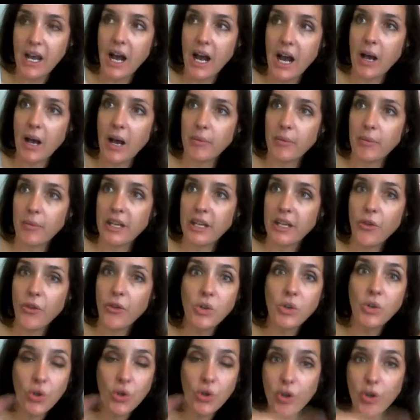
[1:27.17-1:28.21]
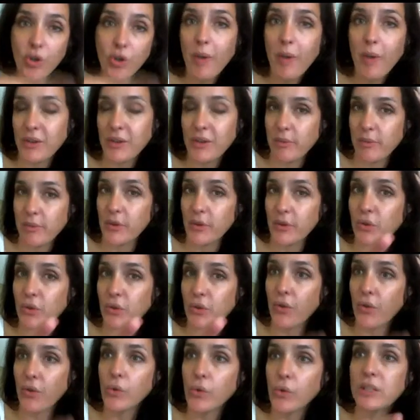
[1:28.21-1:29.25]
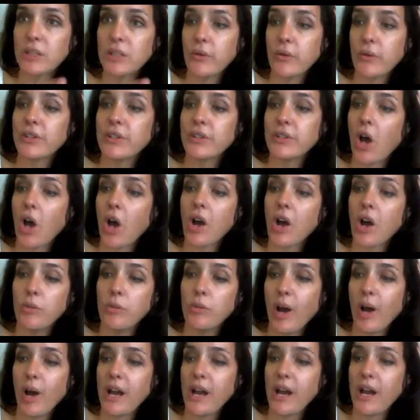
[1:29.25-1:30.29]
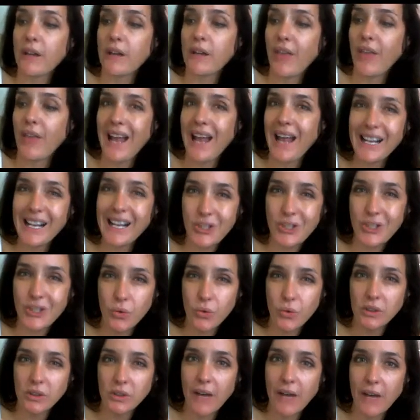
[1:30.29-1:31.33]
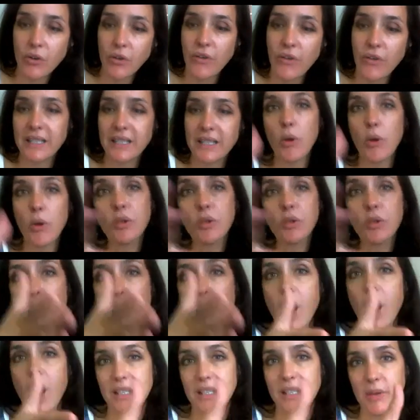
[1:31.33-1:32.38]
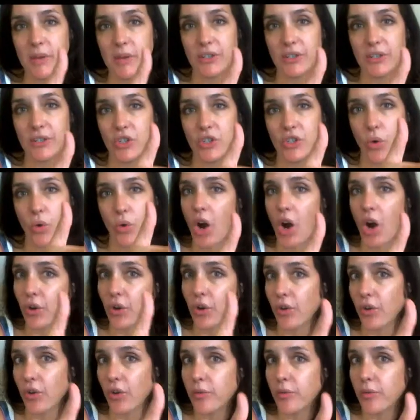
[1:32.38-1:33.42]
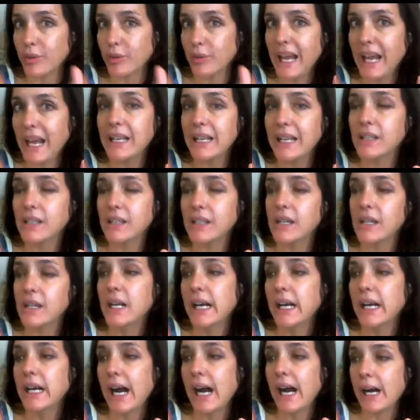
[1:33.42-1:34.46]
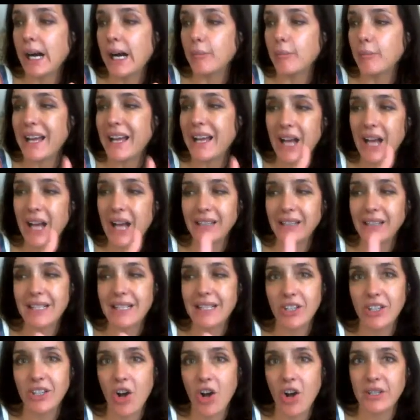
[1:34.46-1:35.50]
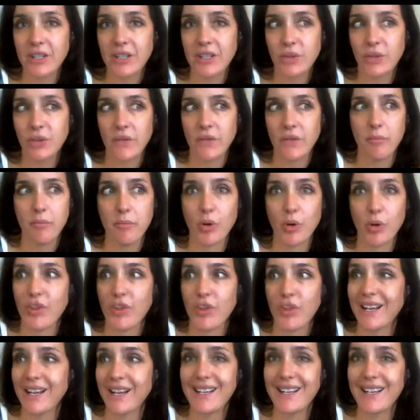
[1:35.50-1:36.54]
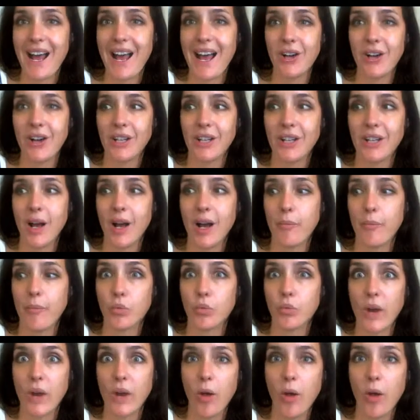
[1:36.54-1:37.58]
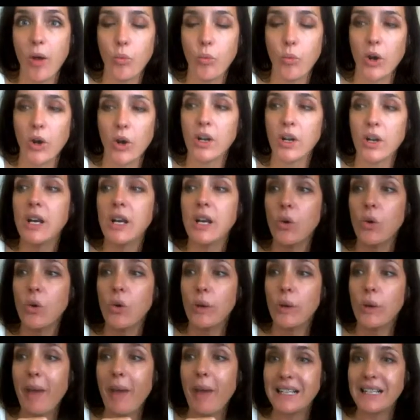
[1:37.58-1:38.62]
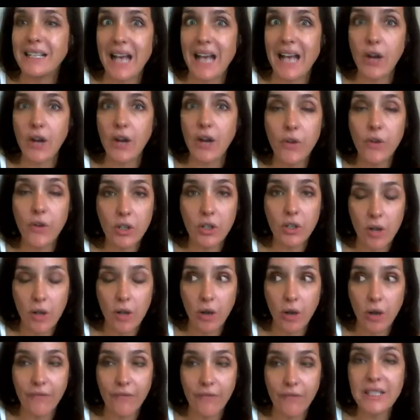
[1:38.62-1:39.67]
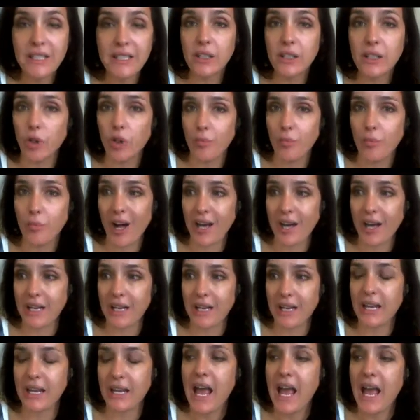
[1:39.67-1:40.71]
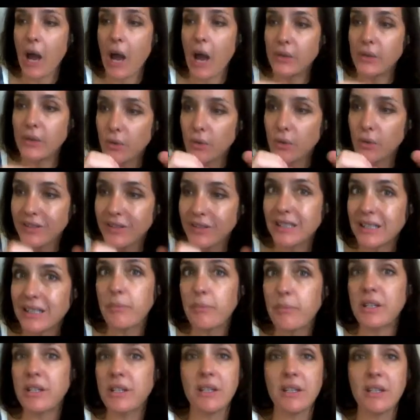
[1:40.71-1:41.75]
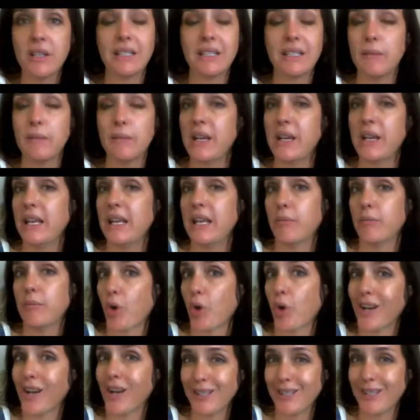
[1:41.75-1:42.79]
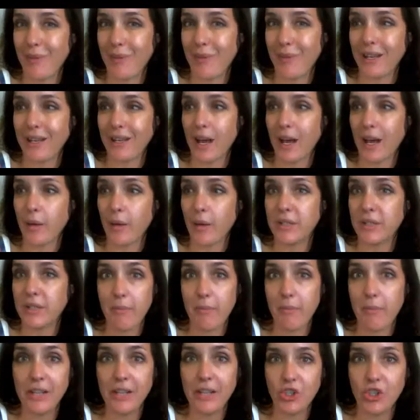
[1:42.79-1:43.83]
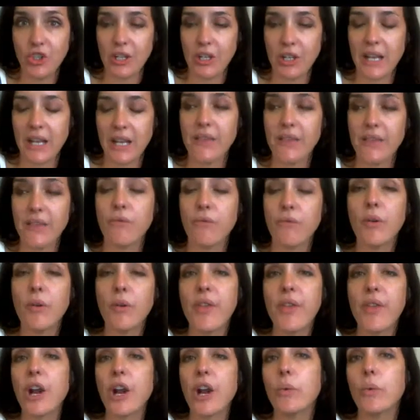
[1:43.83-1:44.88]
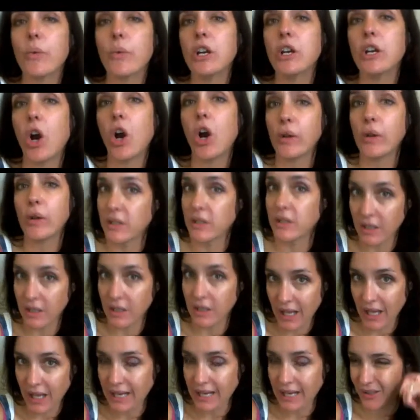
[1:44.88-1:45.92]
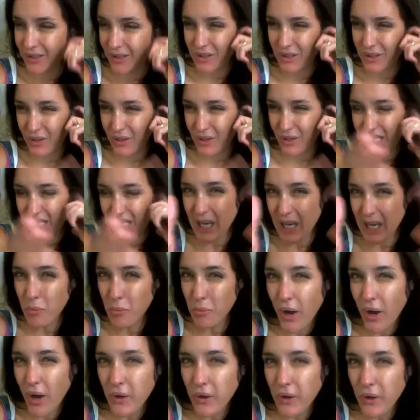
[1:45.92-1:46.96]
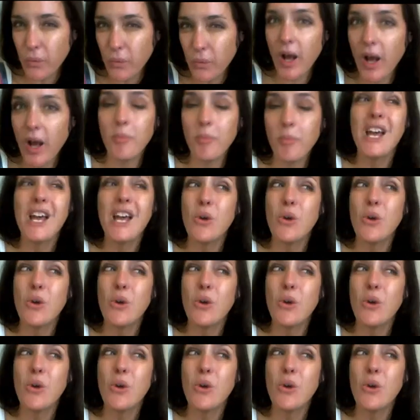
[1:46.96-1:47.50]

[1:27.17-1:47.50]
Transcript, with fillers: In other words, earthbound spirits, or those spirits occupying that astral level that's most proximate to our earth plane. I like to call this sort of the birthing canal realm, where we pass out of our physical body and we sort of slip into this immediate proximate dimension, and then from there we go into the light. So it's a temporary realm.